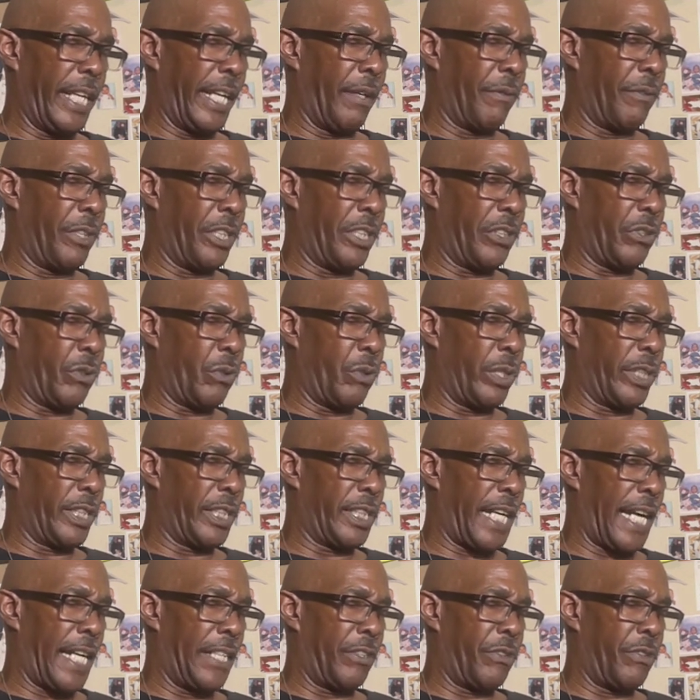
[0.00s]
and restore
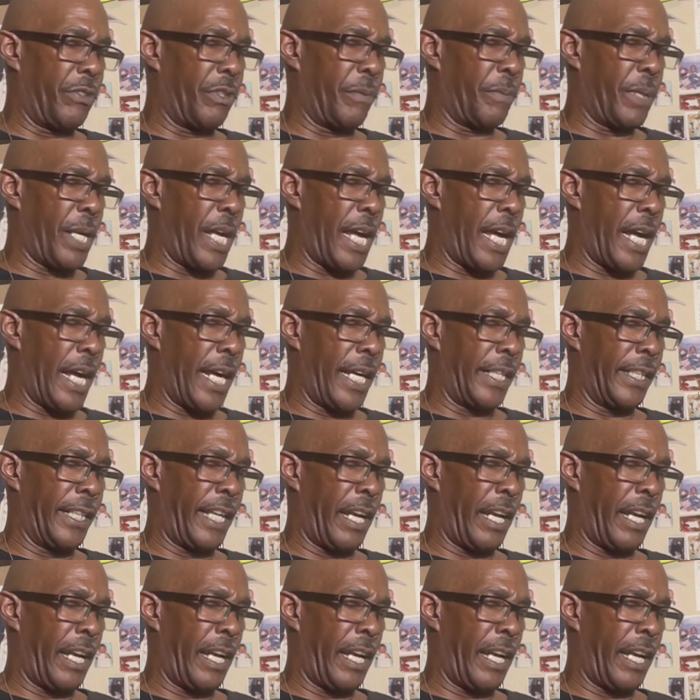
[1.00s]
sight to the blind.